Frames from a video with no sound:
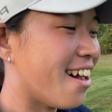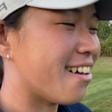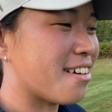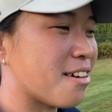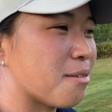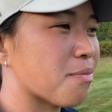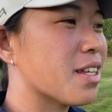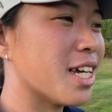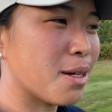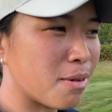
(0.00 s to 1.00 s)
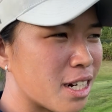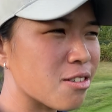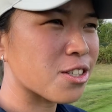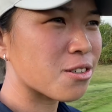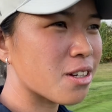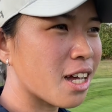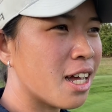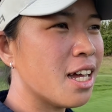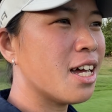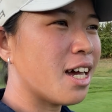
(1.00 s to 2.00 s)
But also,
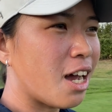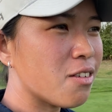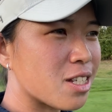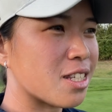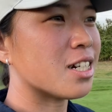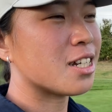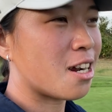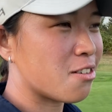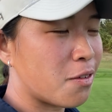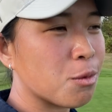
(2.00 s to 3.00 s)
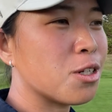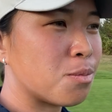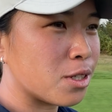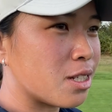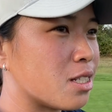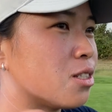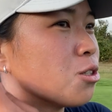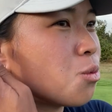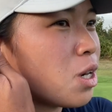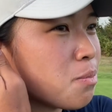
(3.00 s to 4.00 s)
I haven't decided yet if I'm gonna put this into
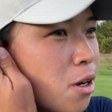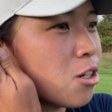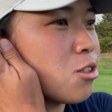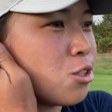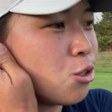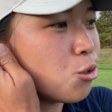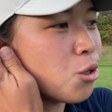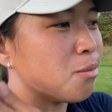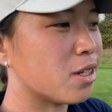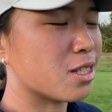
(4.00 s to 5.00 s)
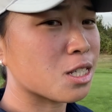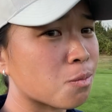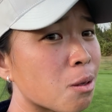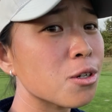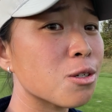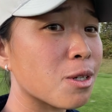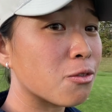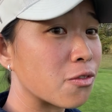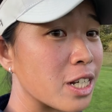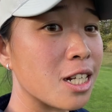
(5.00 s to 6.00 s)
one part or two because it's probably gonna be
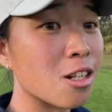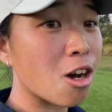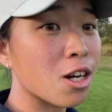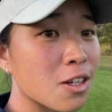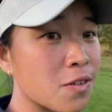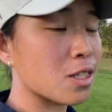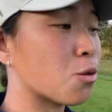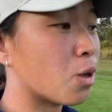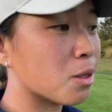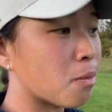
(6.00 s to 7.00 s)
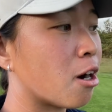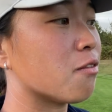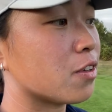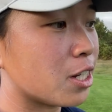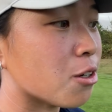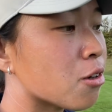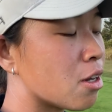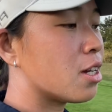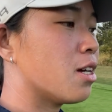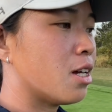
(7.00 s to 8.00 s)
really long if it's a one-part video.
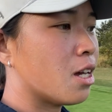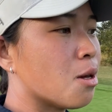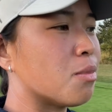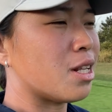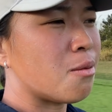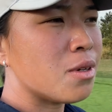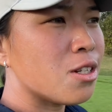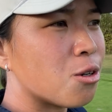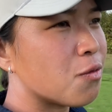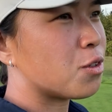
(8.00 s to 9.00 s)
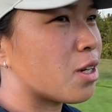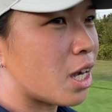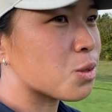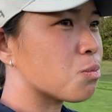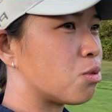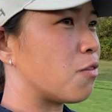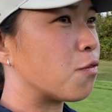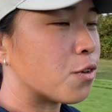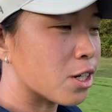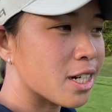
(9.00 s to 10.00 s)
But let me know if you guys would
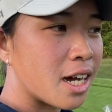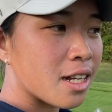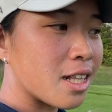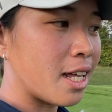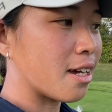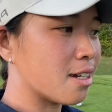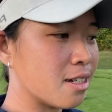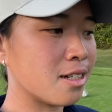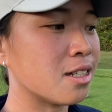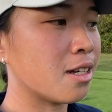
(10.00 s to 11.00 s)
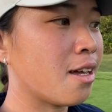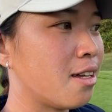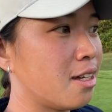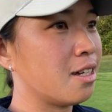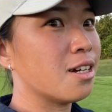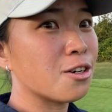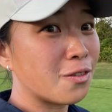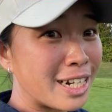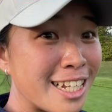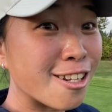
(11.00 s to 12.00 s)
prefer that, like a
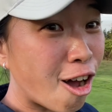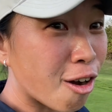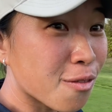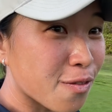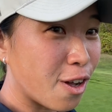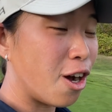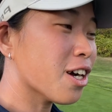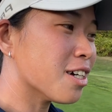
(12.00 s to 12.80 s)
really long vlog